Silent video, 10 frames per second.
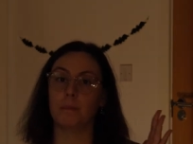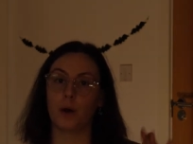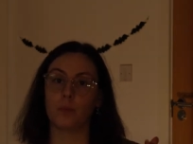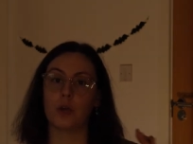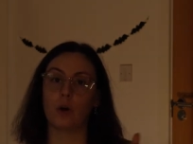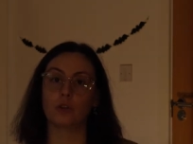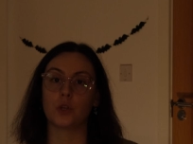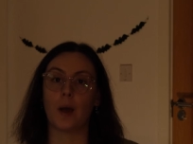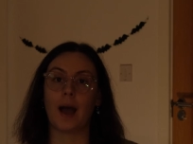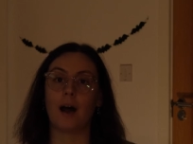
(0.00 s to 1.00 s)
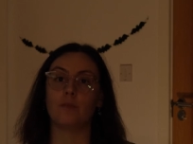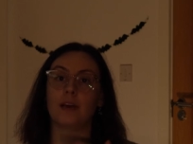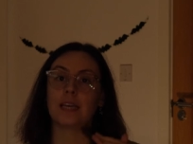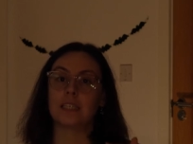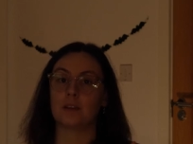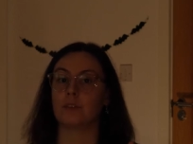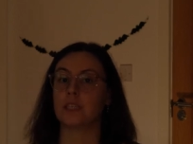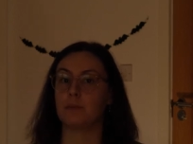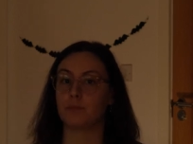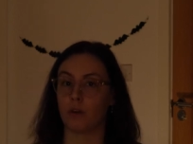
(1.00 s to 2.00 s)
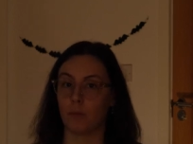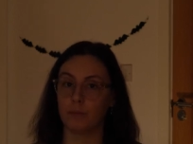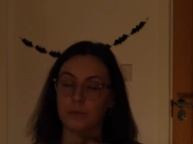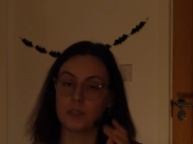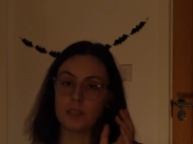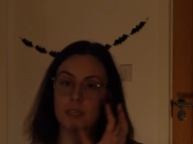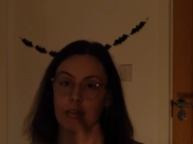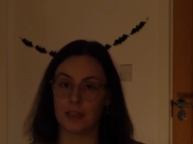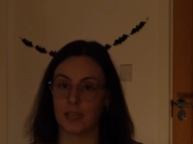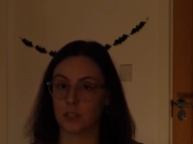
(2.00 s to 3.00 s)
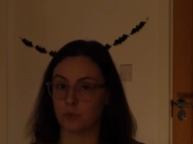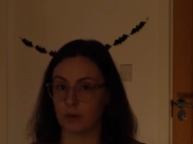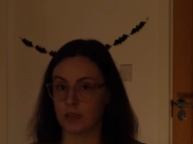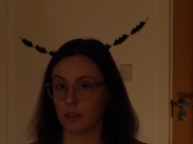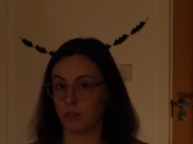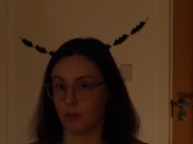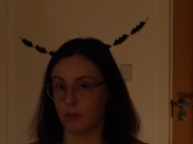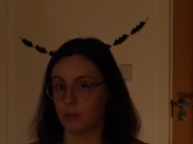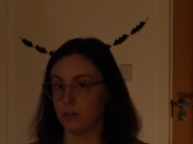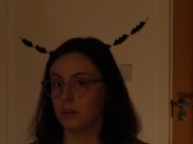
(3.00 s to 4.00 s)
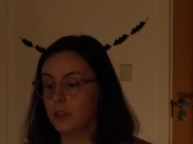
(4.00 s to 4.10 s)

but we also have activity prompts in this readathon.